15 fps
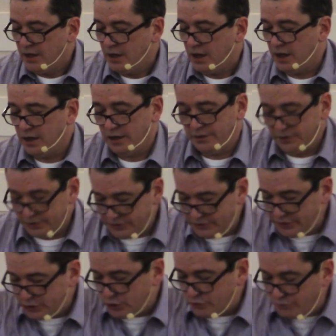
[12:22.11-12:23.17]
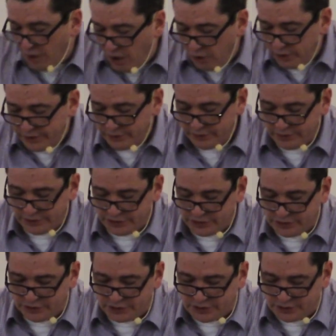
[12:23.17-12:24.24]
uh, this, this, fallen, this,
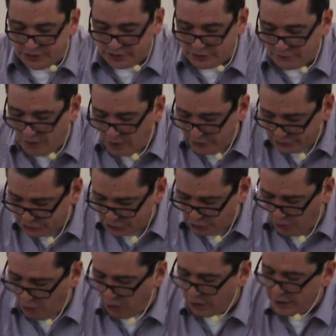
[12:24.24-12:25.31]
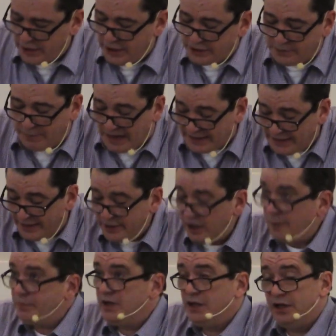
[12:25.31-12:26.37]
this, this fallen star. To back that
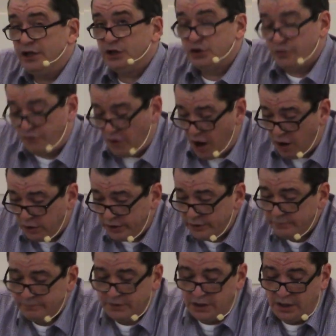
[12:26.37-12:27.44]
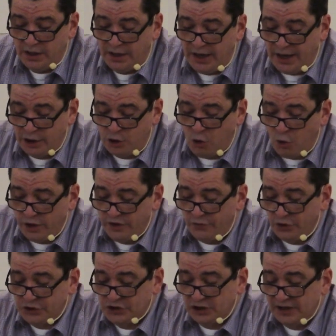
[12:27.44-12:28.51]
up, he is fallen, and according to
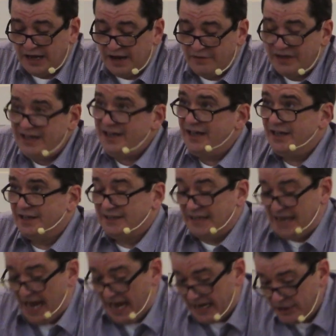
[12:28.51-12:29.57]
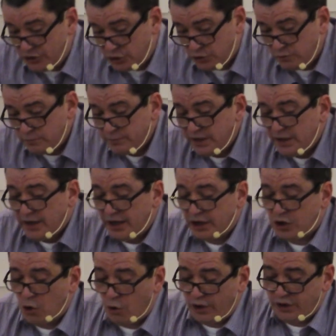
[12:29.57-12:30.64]
verse eleven, he is an angel, and
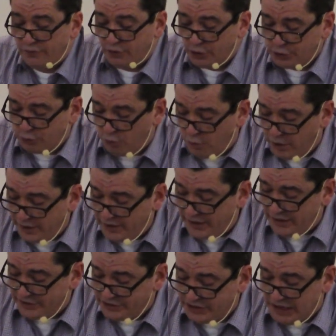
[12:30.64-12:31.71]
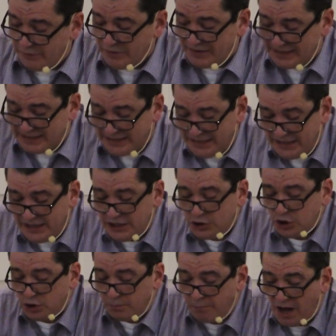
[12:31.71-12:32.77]
according to verse one, he is given the key
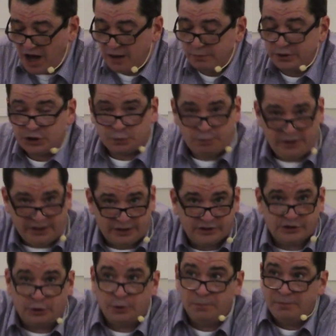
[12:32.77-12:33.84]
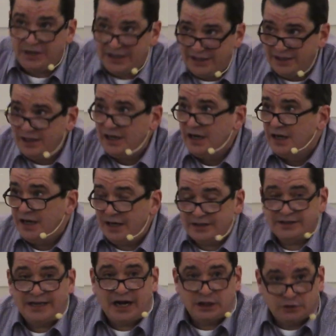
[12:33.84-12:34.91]
to the bottomless pit. So to me, it
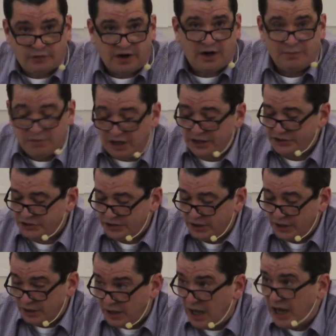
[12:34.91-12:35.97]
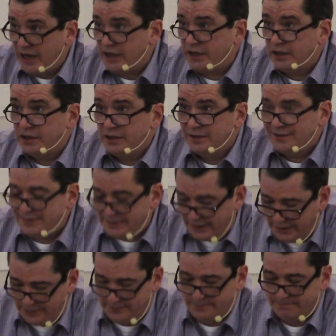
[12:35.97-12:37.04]
sounds very much like
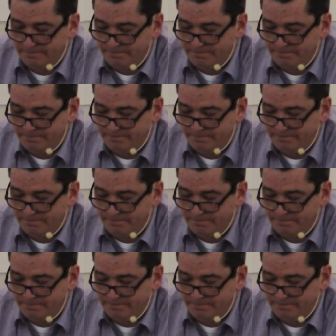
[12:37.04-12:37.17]
Satan.